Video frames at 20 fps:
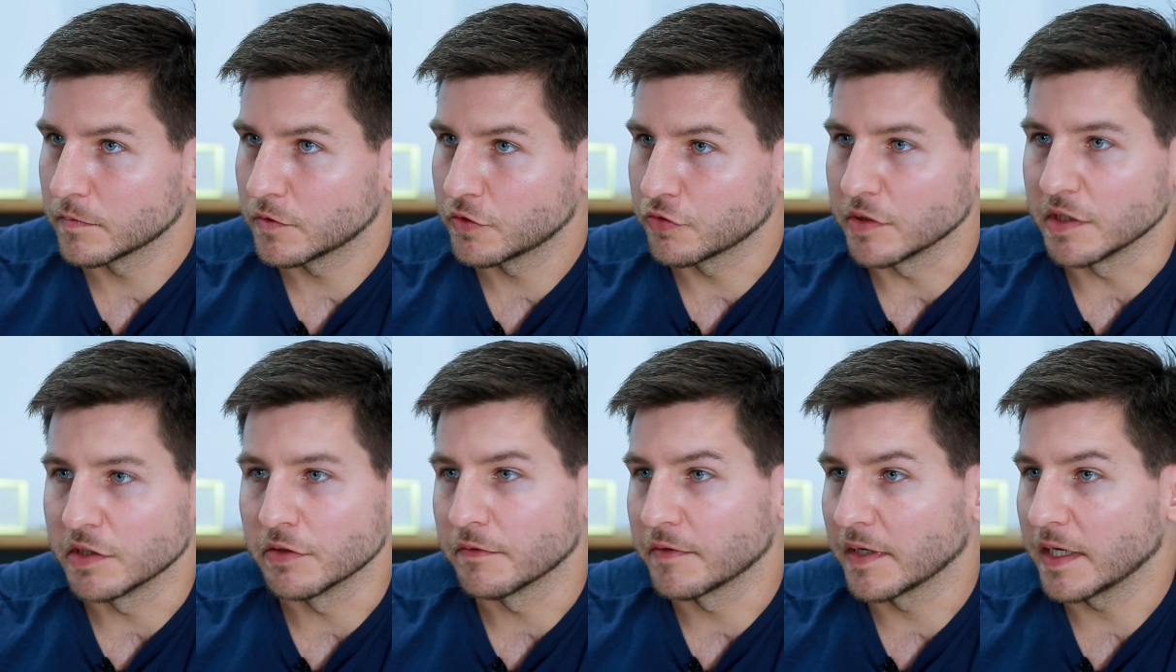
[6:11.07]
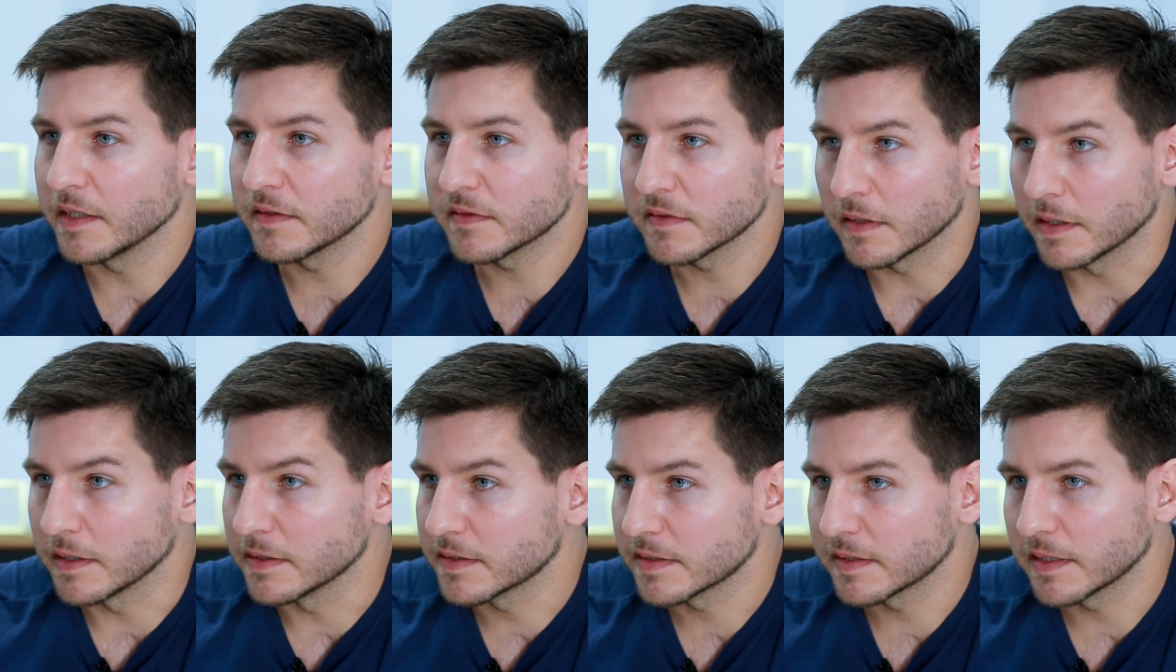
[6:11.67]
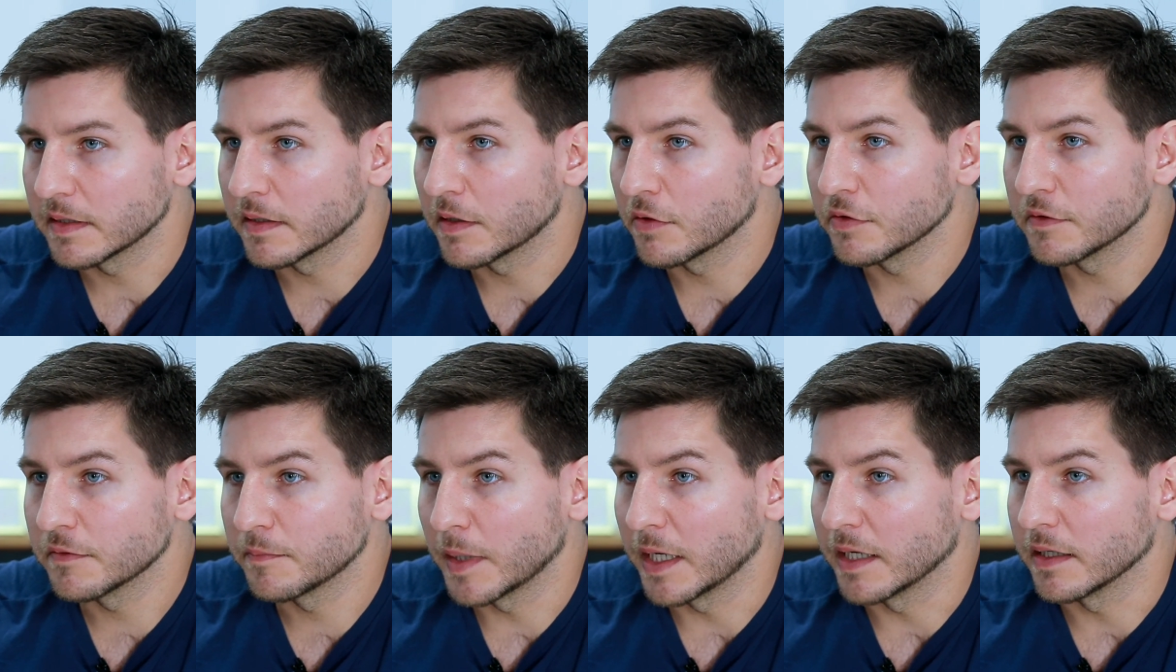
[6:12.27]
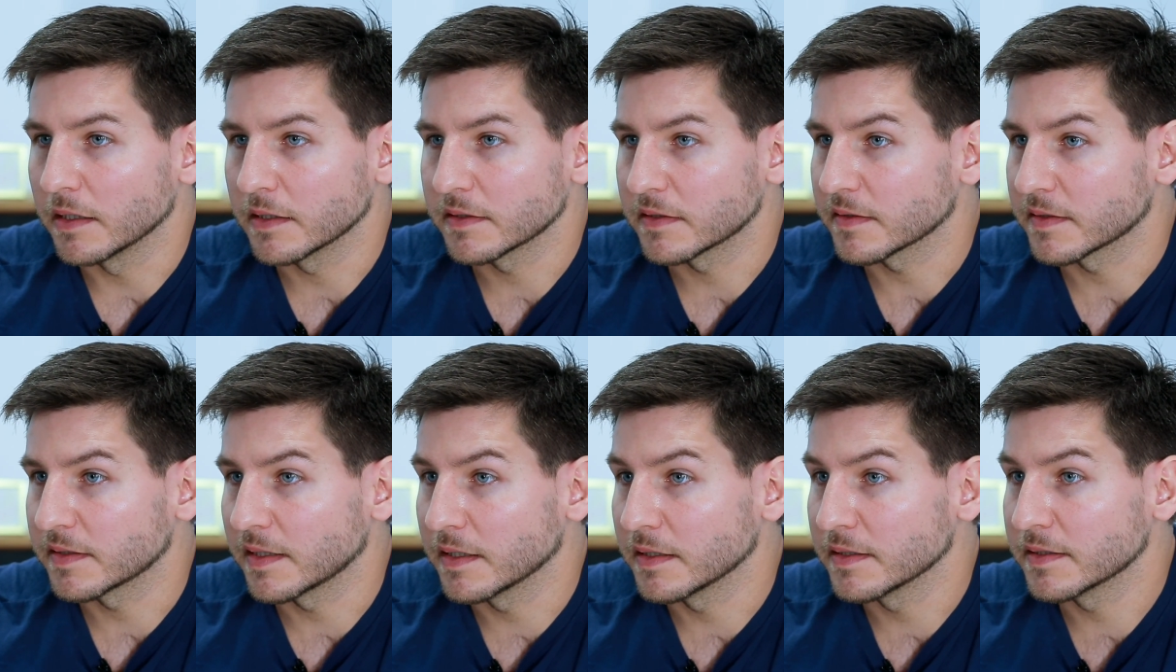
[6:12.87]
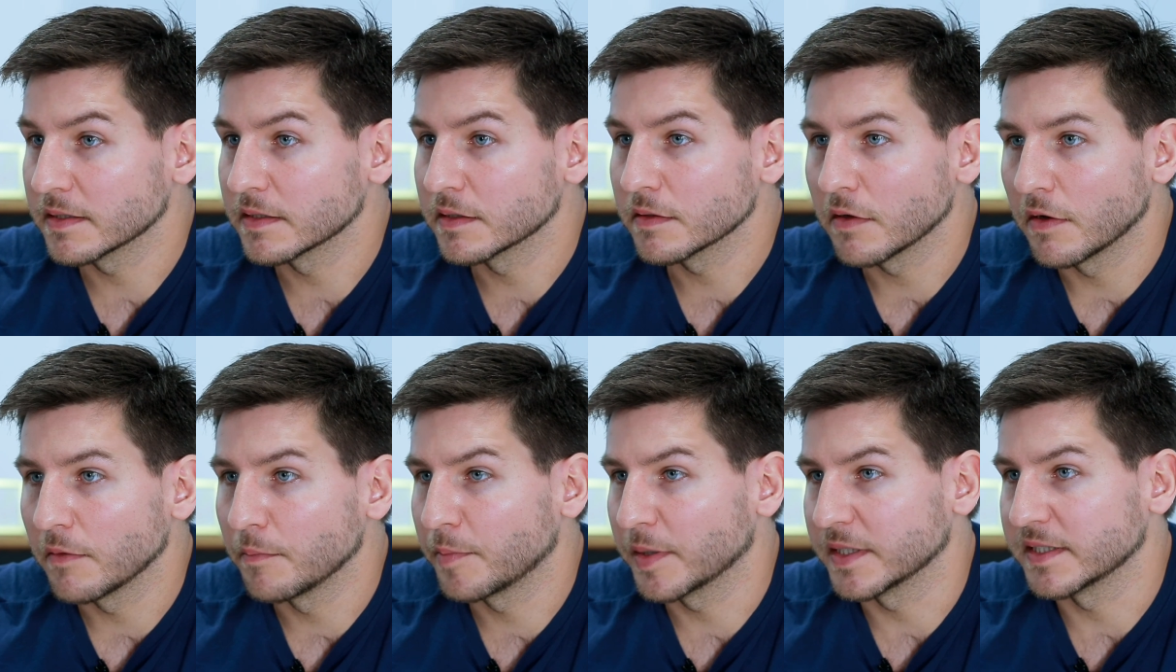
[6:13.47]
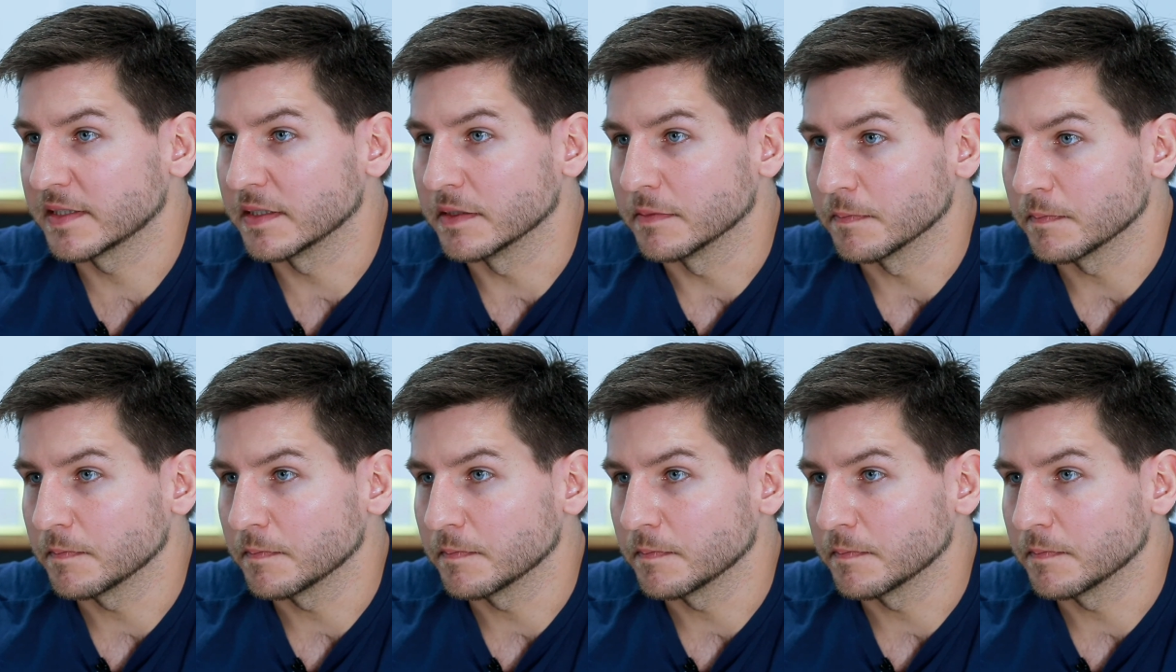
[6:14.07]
to innovate and stand out by exercising empathy.